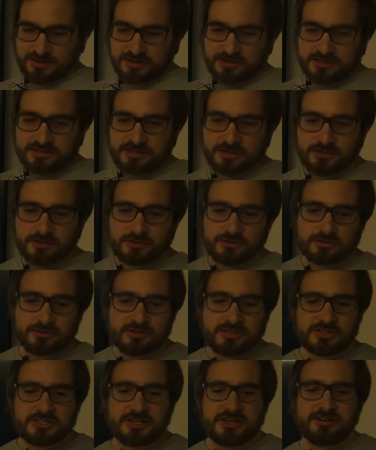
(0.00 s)
So
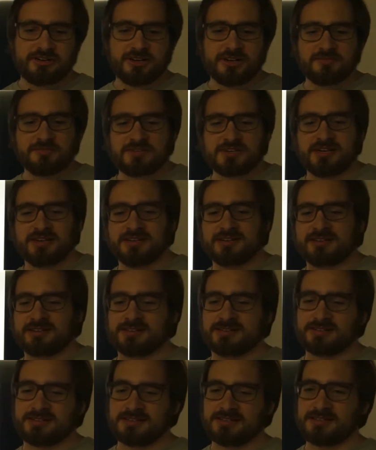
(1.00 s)
the shared
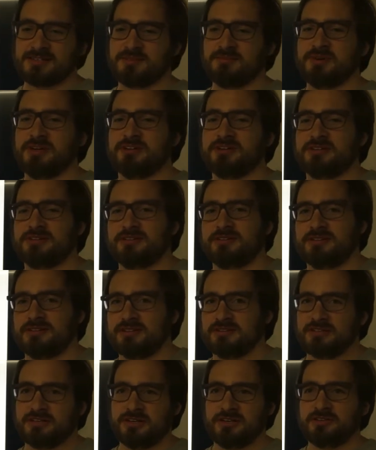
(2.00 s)
objects, as I mentioned,
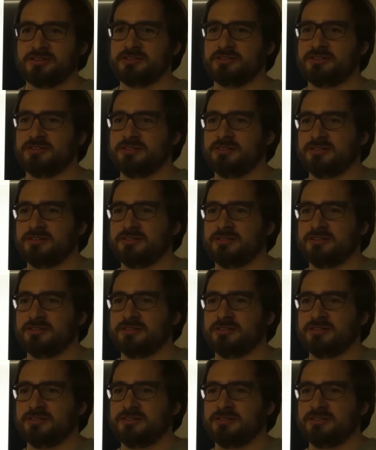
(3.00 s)
it shares